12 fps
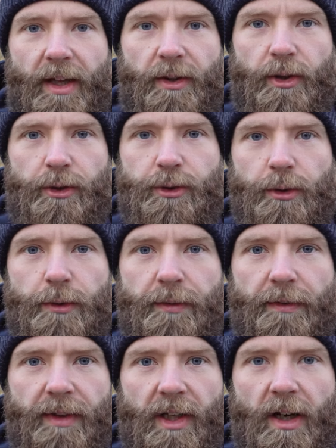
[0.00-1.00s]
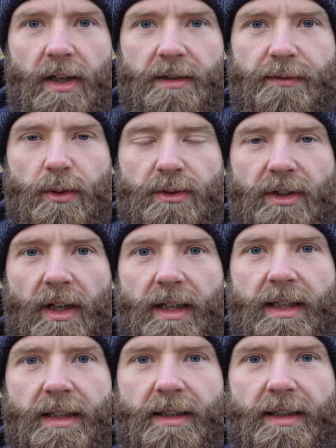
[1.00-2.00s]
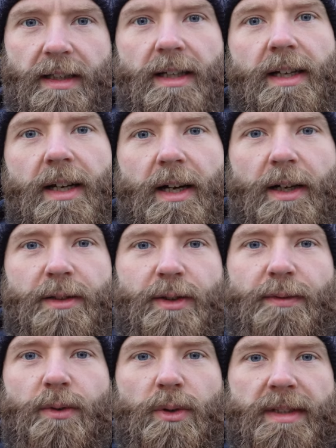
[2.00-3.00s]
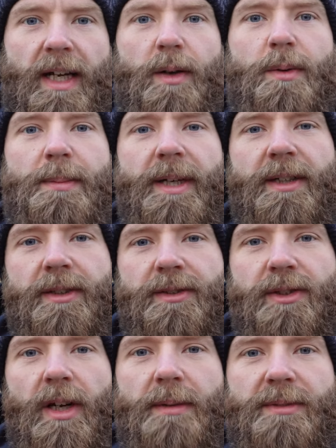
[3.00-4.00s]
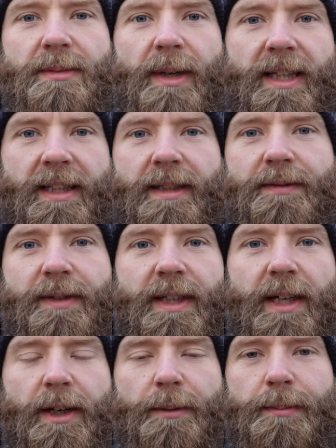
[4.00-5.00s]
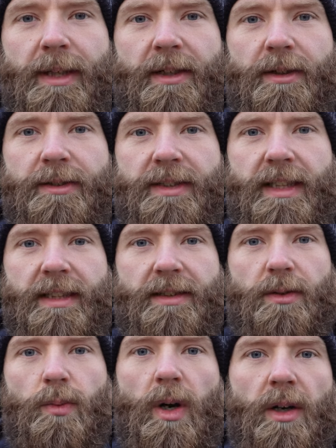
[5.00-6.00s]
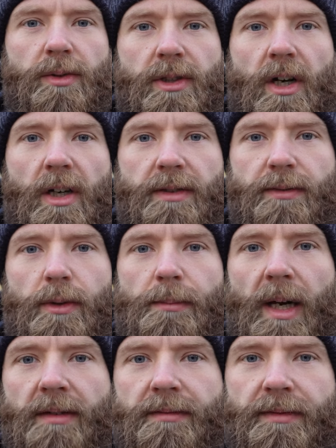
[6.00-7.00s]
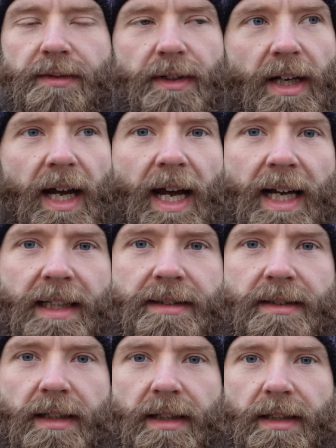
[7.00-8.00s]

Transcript: the truth of the carnivore diet. So I thought now would be a good time to make this video because it's World Carnivore Month and